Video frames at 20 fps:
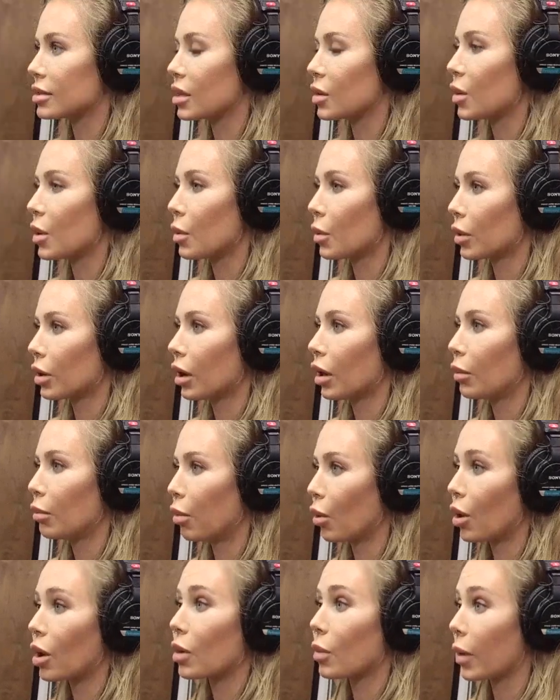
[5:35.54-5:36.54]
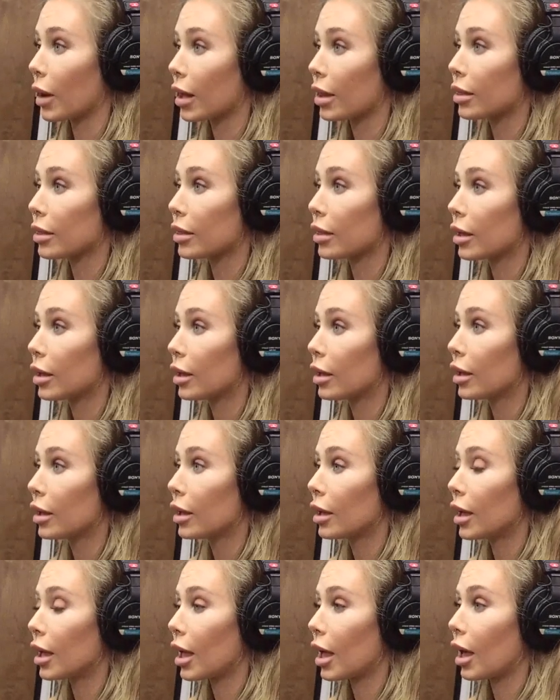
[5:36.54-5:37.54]
that we were all born with.
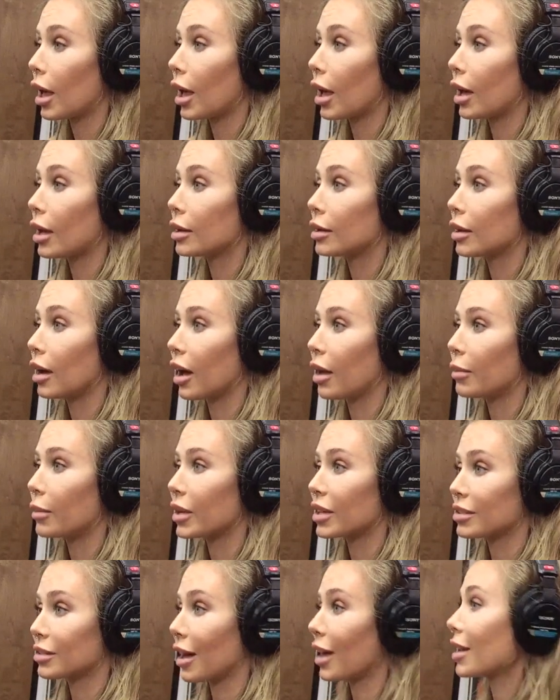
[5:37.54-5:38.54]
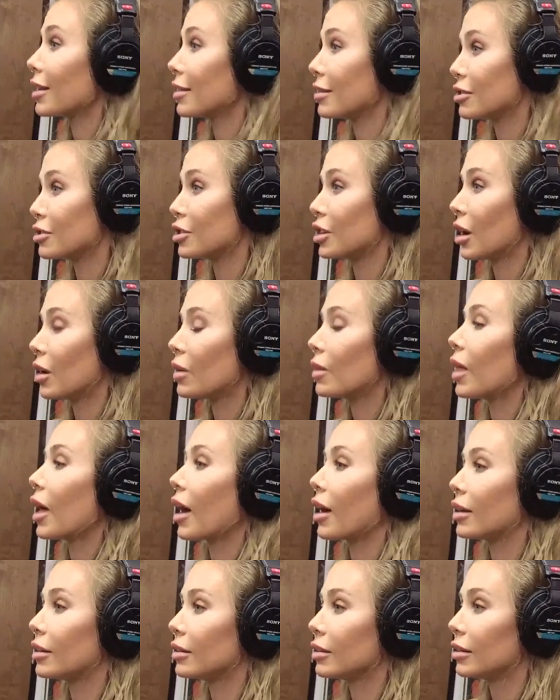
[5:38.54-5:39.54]
Yeah. And I'm excited to share
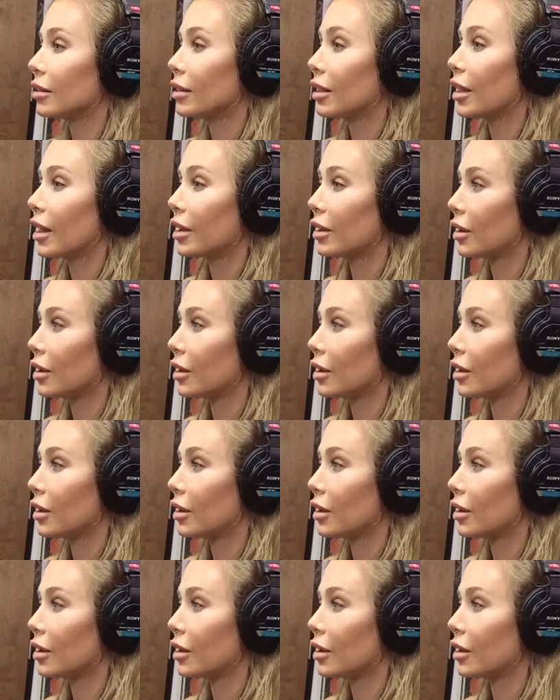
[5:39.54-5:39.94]
that that